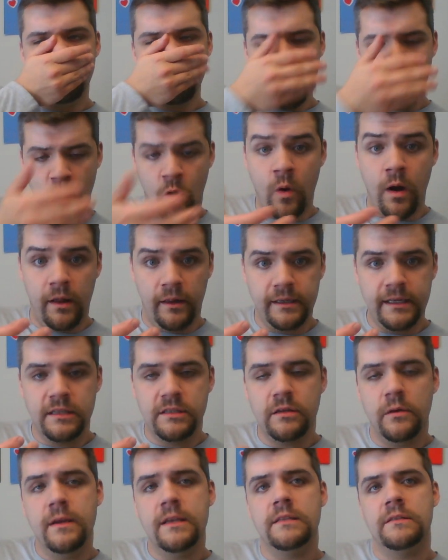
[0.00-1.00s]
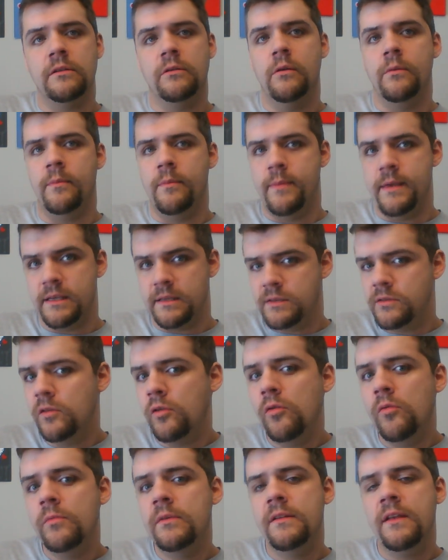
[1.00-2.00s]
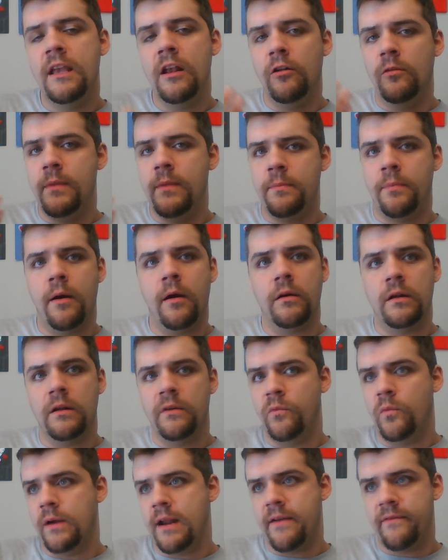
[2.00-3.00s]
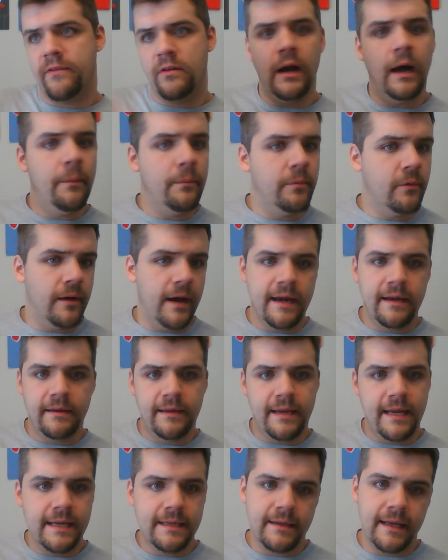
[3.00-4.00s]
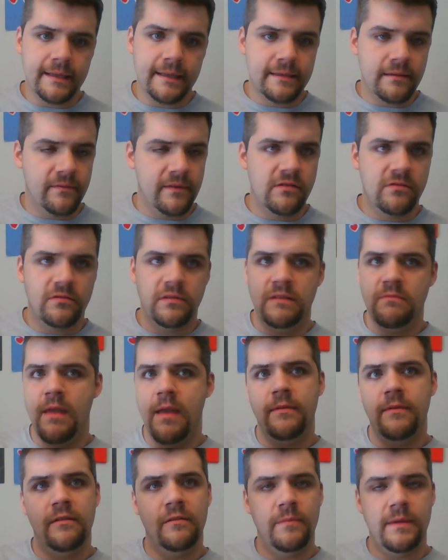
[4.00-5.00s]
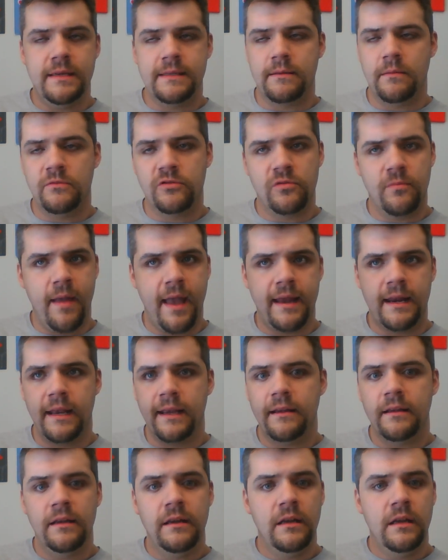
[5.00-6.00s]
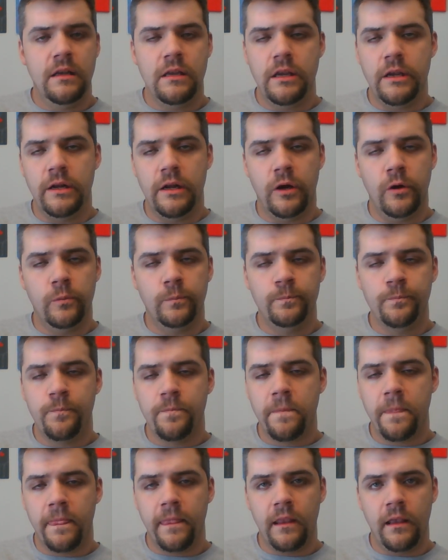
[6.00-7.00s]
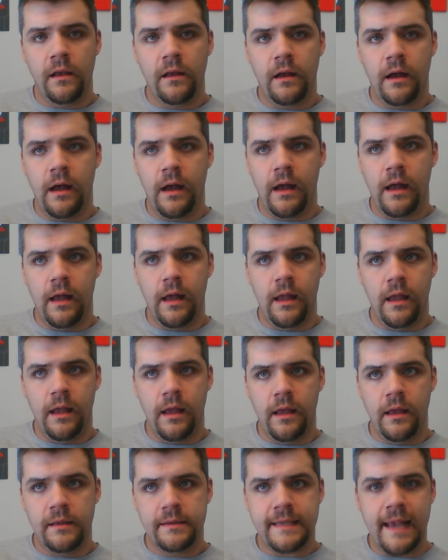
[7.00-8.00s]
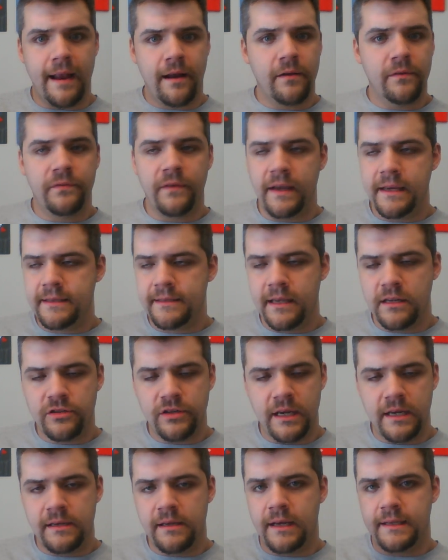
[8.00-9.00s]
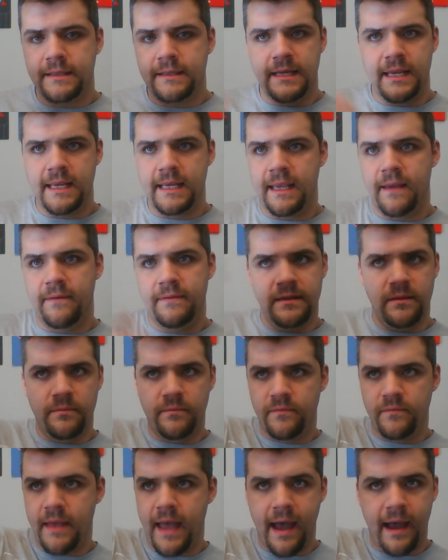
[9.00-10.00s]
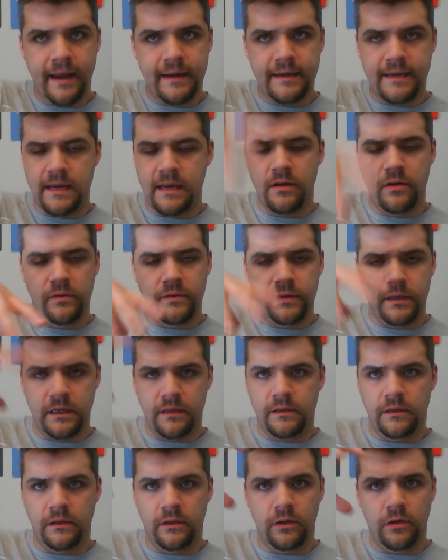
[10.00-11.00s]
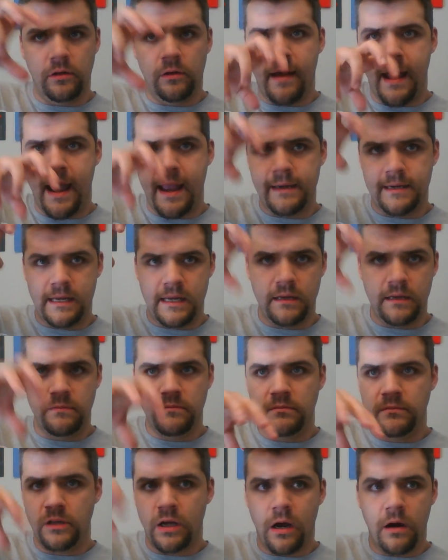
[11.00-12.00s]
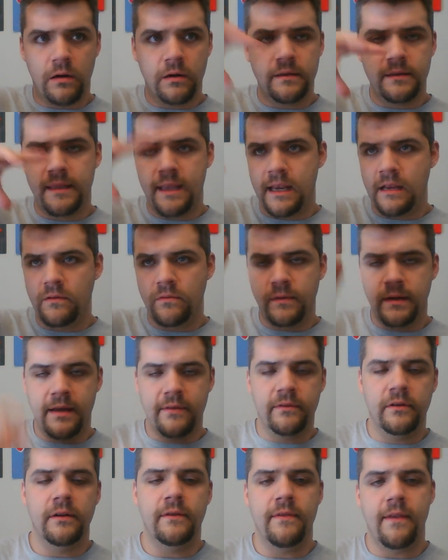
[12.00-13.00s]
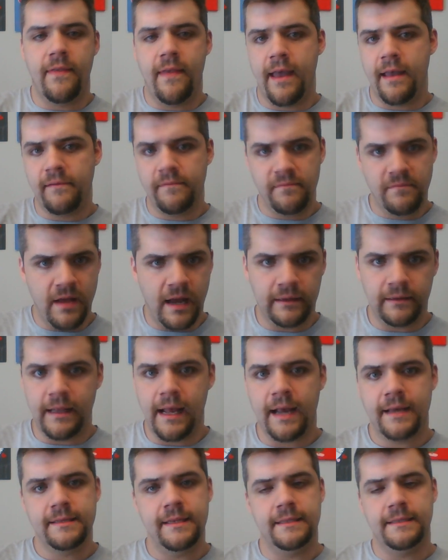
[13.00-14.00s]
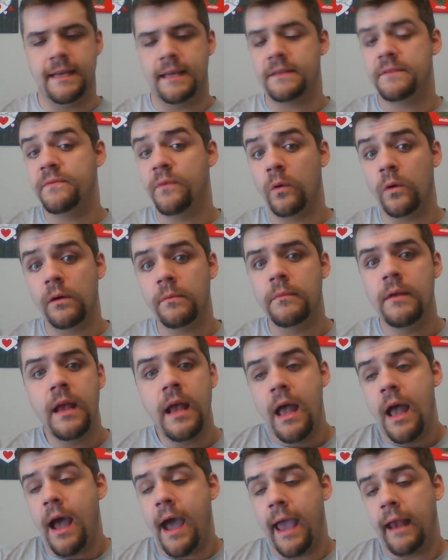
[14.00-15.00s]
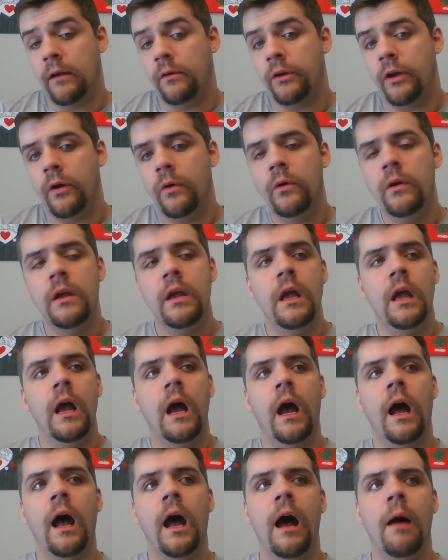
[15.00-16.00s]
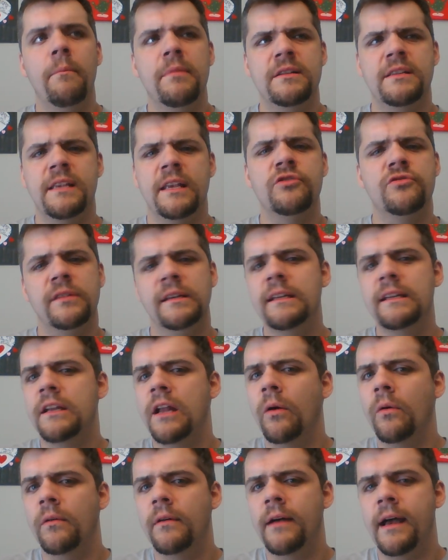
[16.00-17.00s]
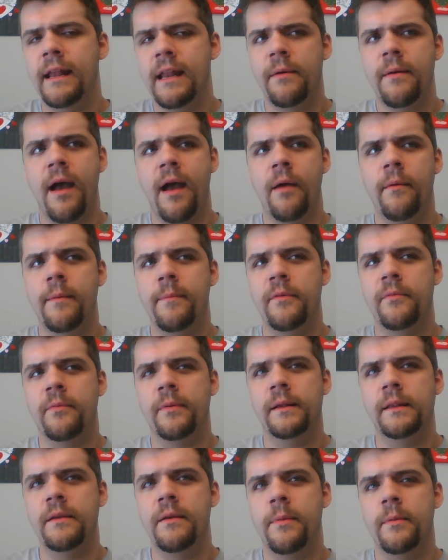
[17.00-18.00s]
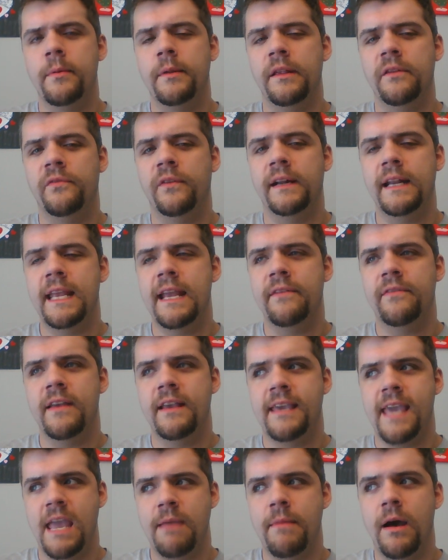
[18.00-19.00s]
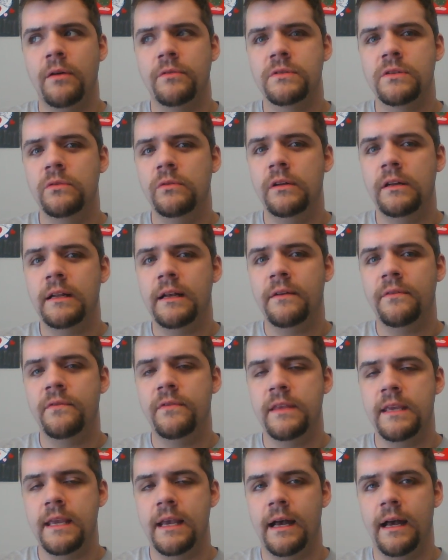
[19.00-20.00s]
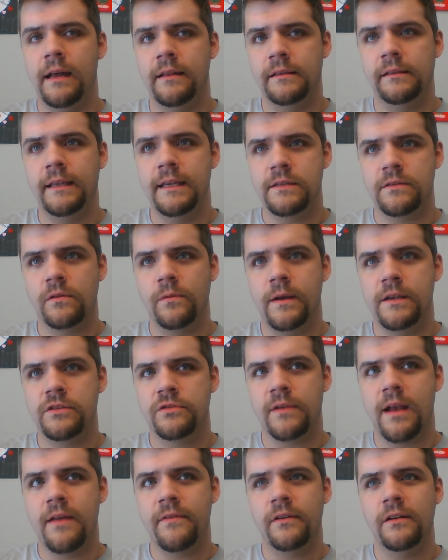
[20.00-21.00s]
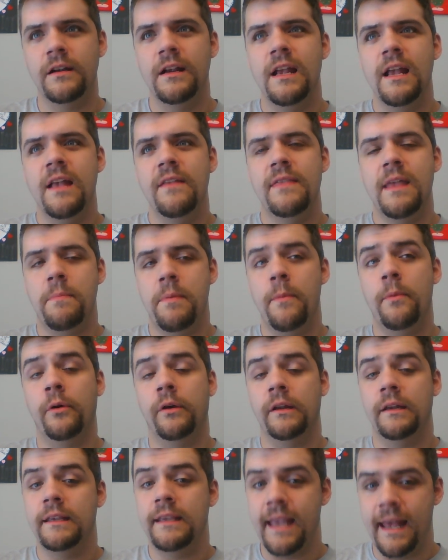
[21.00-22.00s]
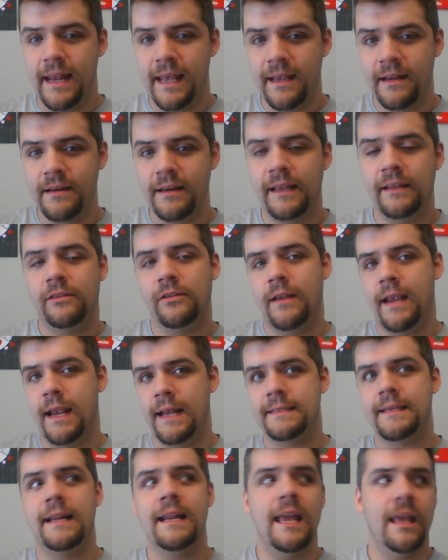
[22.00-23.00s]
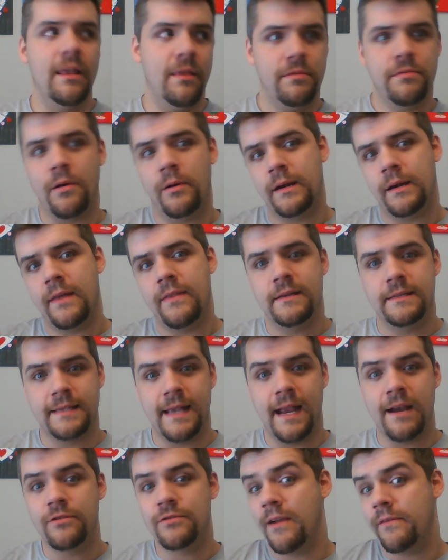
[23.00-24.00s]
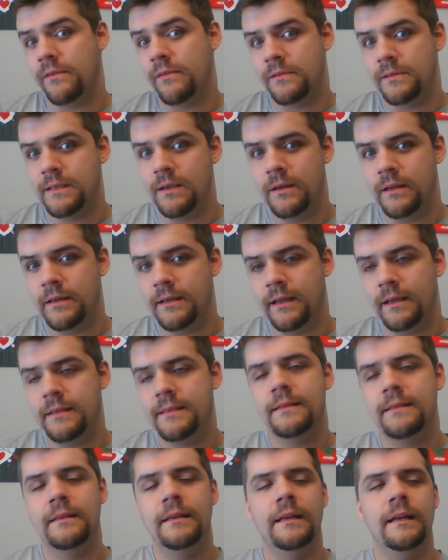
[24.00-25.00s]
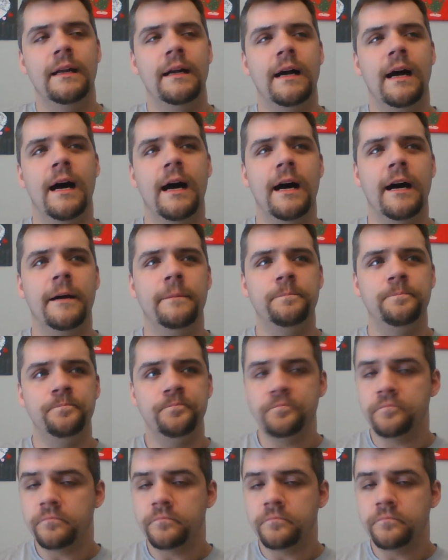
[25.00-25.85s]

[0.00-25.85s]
quality to it. So it would be assumed it'll be part of whatever upgrade Geats gets eventually. Maybe there'll be some dramatic, you know, sacrifice that Jean does and he gives them that ID, you know, the little ID card thing, whatever, and then that unlocks his next form. I don't know. But it's interesting to note, and I would be really, it'd be really funny if it came out soon enough, the laser raise driver, that people could get it, get their hands on it, and throw it on the desire driver and see what it does. But